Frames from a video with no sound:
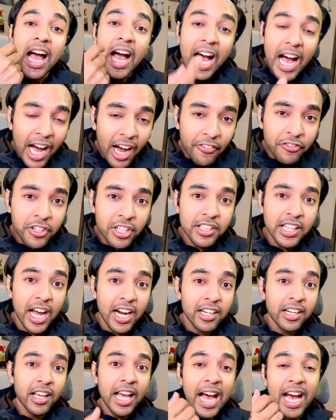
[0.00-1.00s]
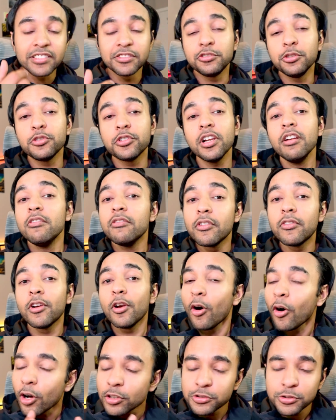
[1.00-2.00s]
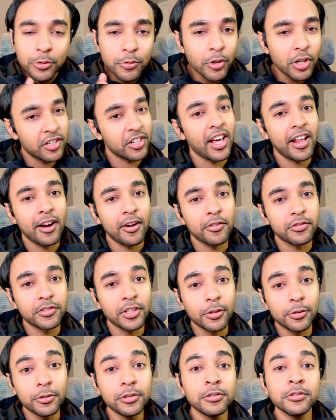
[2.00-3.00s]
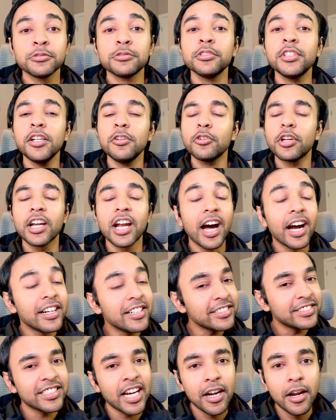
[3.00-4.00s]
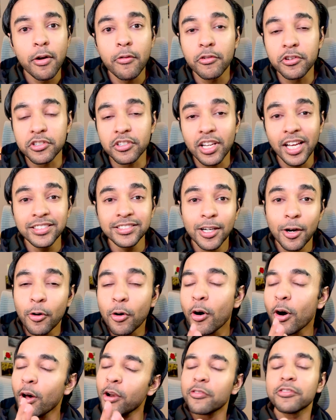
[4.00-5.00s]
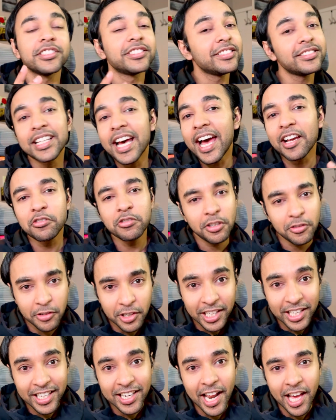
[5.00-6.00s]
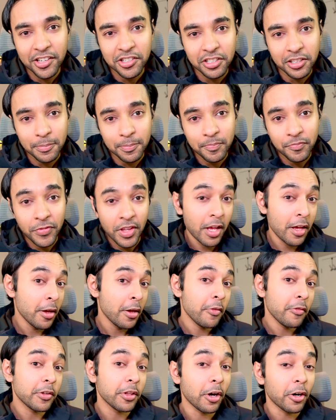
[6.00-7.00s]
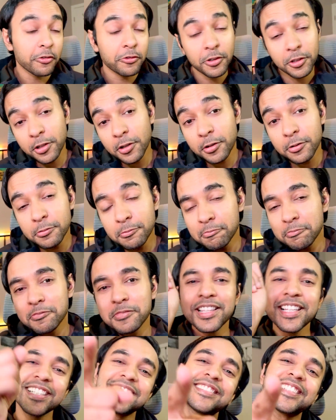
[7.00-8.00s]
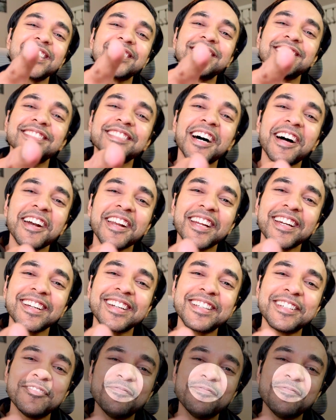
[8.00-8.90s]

After that, as usual, we will also do a dry run of the code so that you can understand and visualize how all of this is actually working in action. Without further ado, let's get started.